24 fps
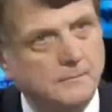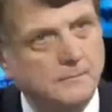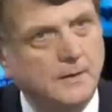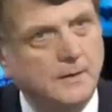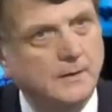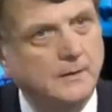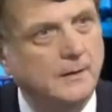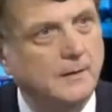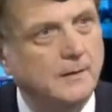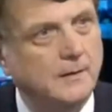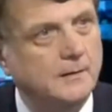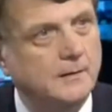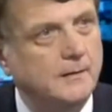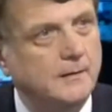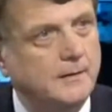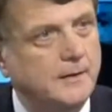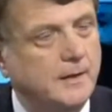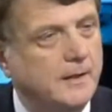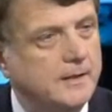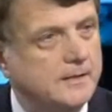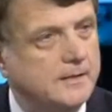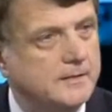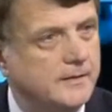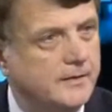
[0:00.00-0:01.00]
Well.
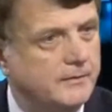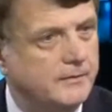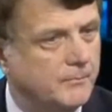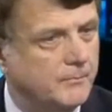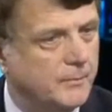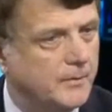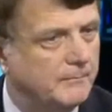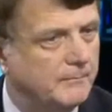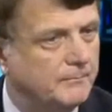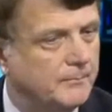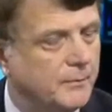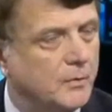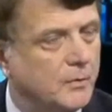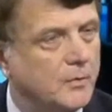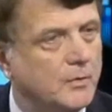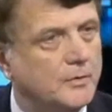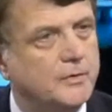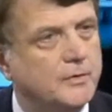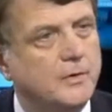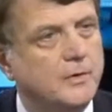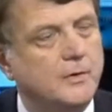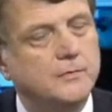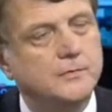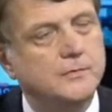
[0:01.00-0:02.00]
The
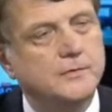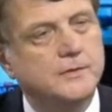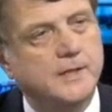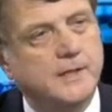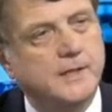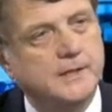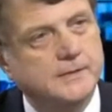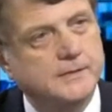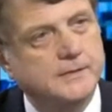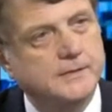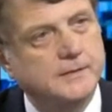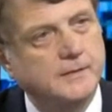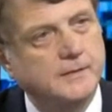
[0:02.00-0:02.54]
broad contents